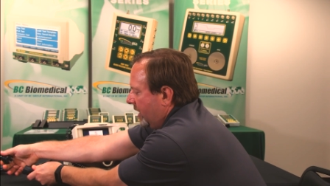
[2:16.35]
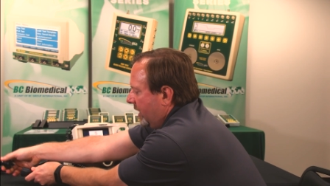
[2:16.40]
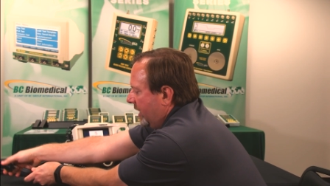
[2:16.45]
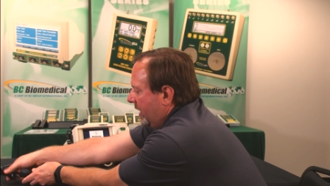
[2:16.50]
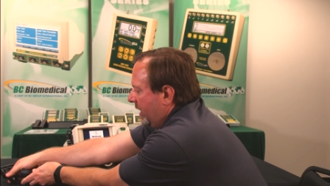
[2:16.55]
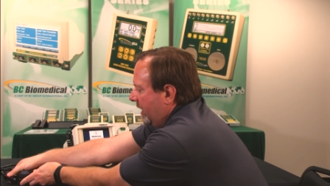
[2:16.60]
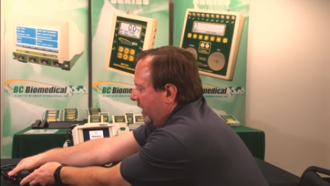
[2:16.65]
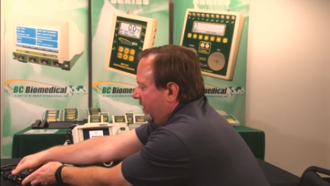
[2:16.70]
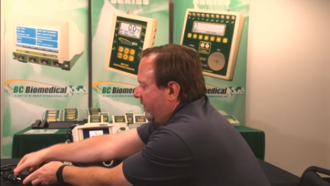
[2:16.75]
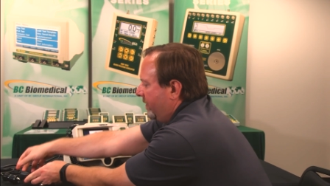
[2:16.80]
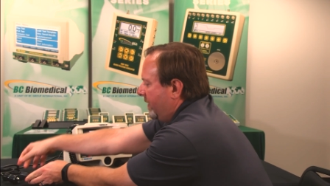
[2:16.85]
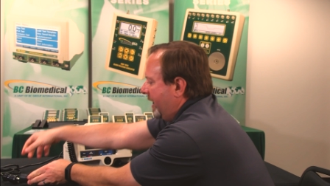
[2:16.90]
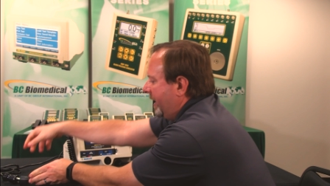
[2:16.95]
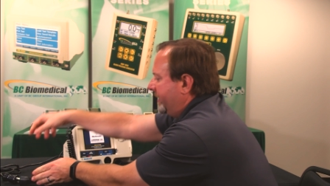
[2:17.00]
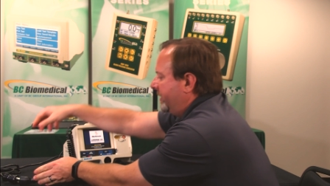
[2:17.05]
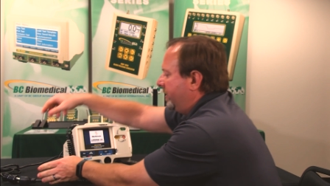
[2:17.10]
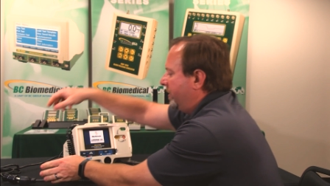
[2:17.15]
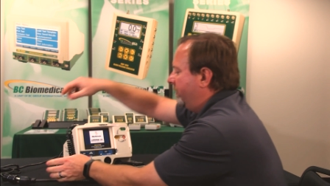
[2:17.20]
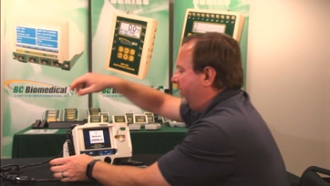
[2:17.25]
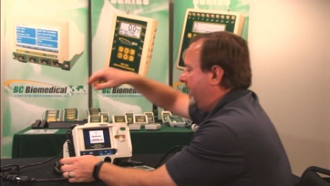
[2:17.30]
um, I
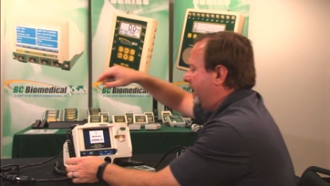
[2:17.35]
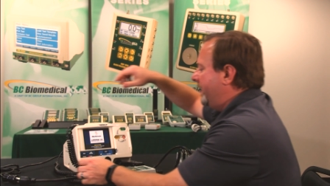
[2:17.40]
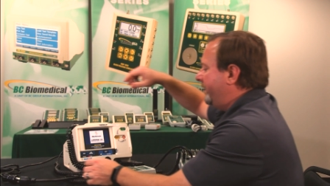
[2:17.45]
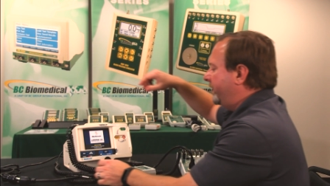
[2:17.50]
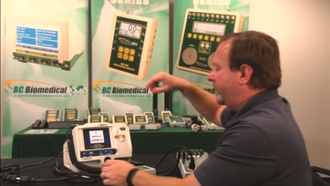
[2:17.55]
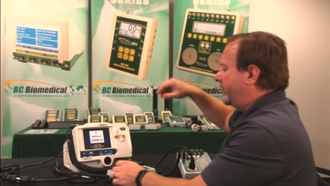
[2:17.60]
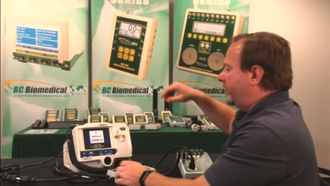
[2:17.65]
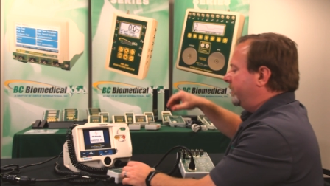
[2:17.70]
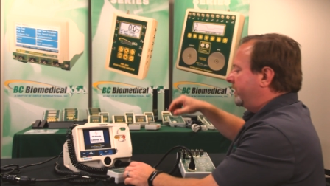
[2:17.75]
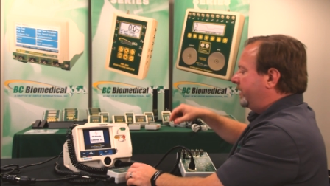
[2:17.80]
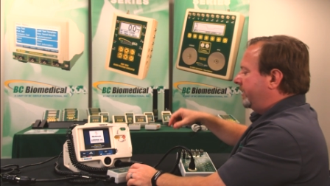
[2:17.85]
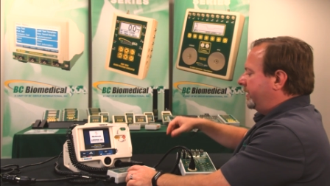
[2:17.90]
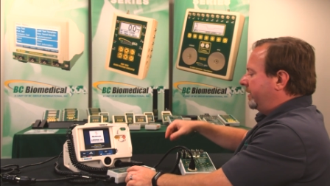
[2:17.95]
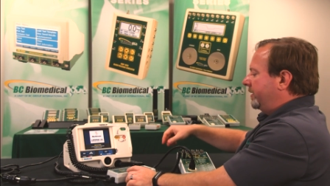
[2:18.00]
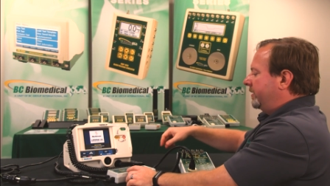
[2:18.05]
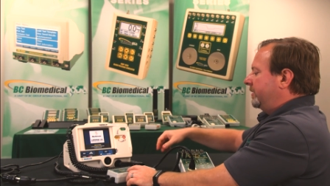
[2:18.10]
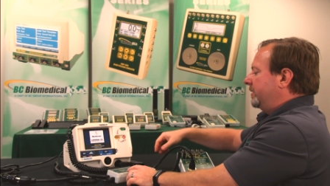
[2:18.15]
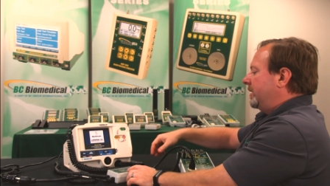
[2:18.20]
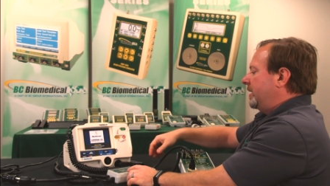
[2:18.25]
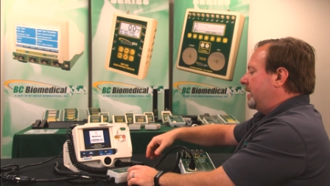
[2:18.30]
don't have a
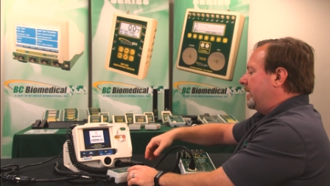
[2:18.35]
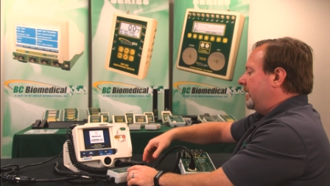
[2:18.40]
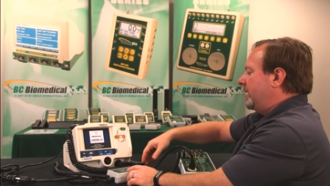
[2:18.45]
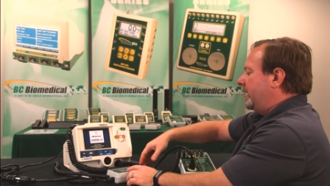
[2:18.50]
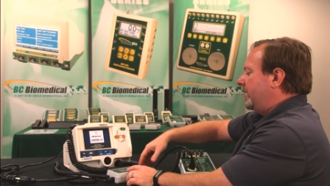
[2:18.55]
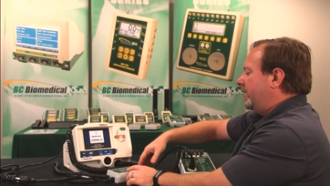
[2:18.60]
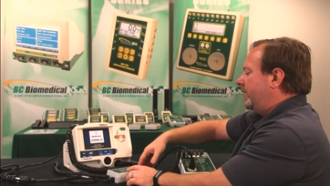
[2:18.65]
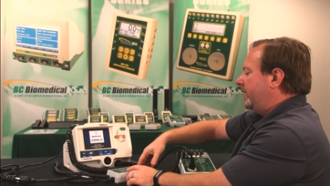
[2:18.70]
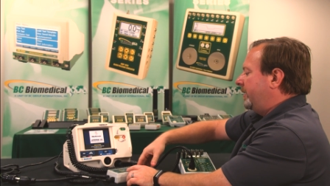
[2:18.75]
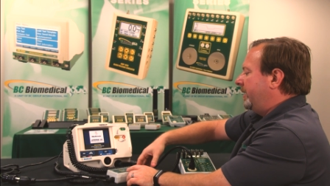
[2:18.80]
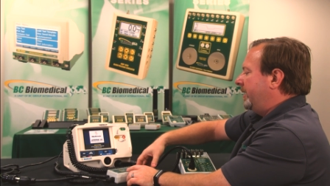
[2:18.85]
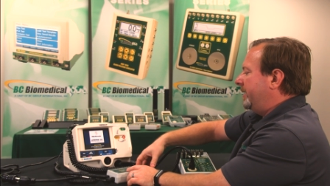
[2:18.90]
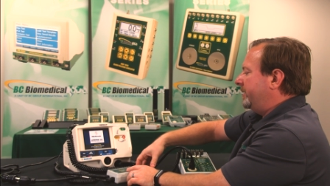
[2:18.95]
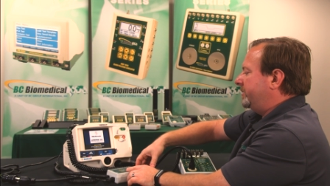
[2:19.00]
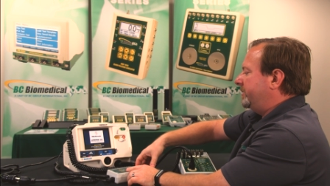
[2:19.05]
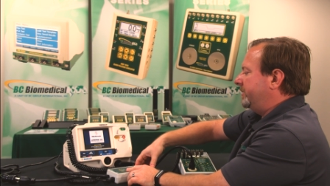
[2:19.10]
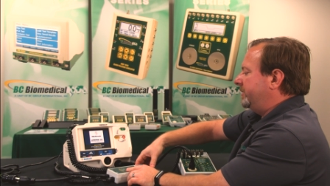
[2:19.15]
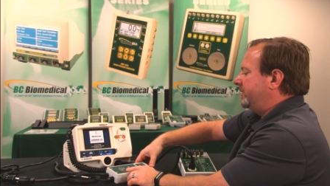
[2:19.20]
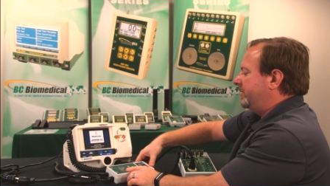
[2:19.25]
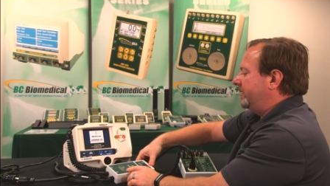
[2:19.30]
good uh,
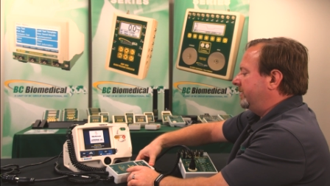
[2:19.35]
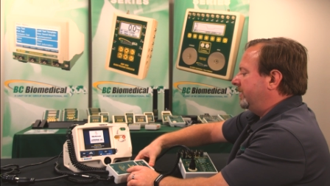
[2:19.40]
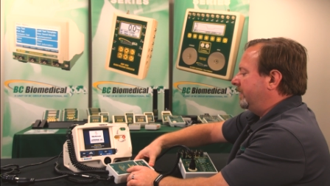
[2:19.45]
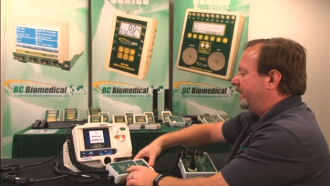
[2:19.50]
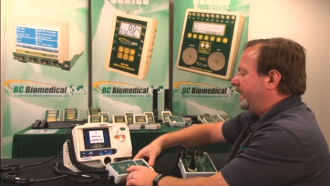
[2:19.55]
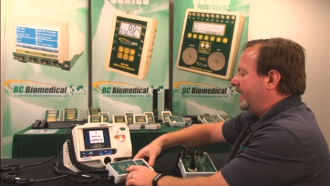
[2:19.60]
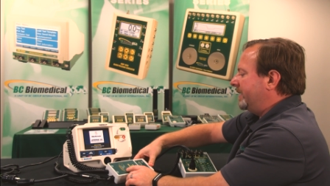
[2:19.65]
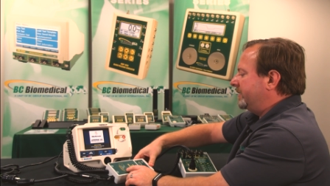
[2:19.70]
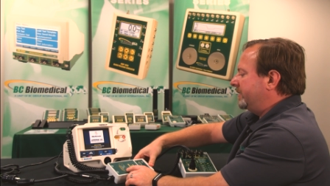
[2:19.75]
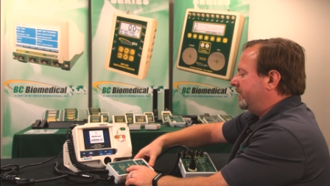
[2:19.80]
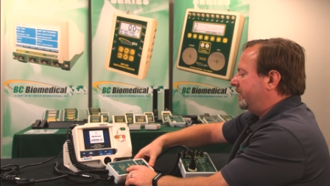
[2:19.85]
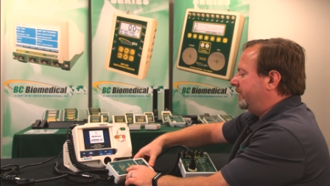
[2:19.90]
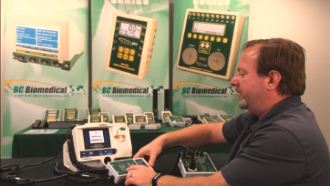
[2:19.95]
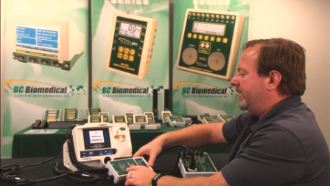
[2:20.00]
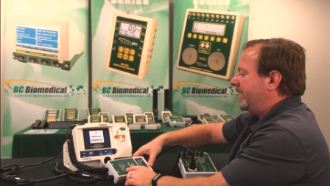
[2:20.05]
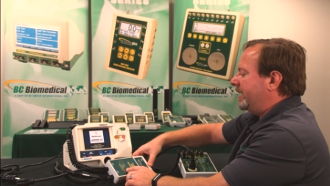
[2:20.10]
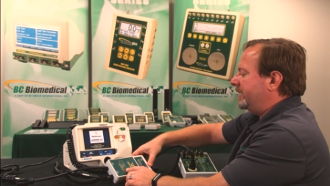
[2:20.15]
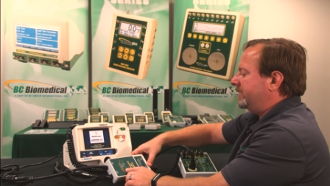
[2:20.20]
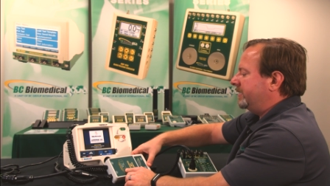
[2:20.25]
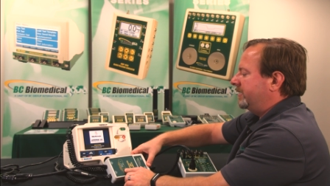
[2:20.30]
connection to the device under
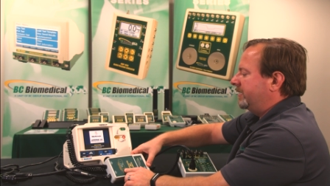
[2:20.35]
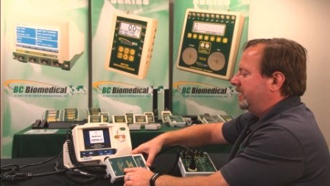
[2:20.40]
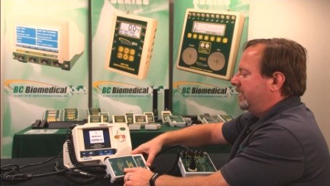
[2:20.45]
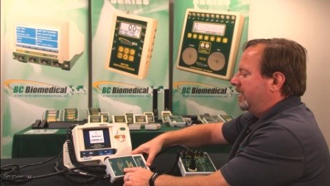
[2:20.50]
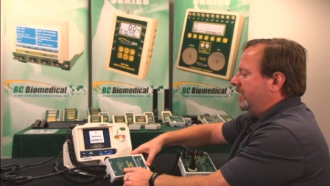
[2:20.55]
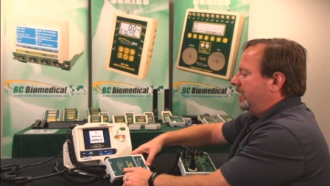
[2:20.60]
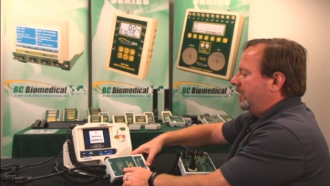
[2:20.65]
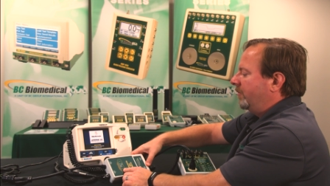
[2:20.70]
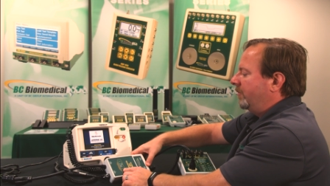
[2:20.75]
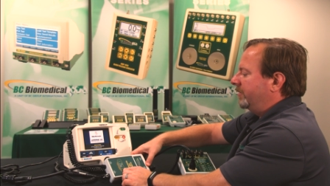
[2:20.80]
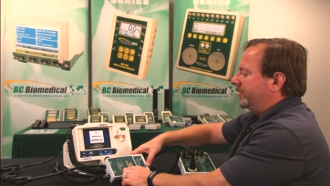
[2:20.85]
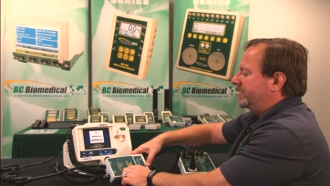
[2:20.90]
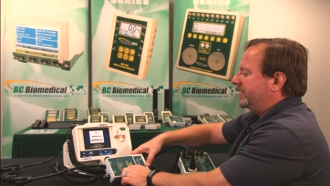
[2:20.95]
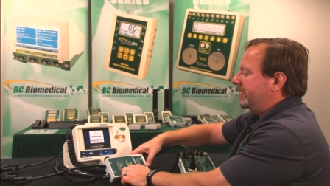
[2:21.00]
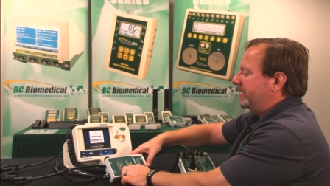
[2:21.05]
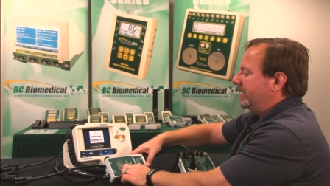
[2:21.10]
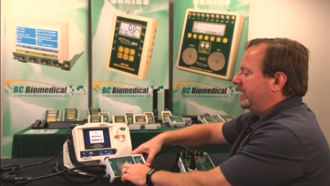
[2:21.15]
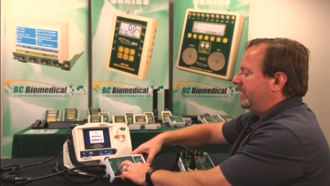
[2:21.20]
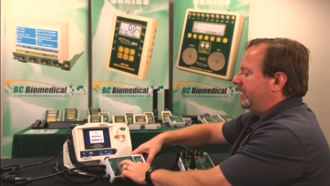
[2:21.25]
test, we'll see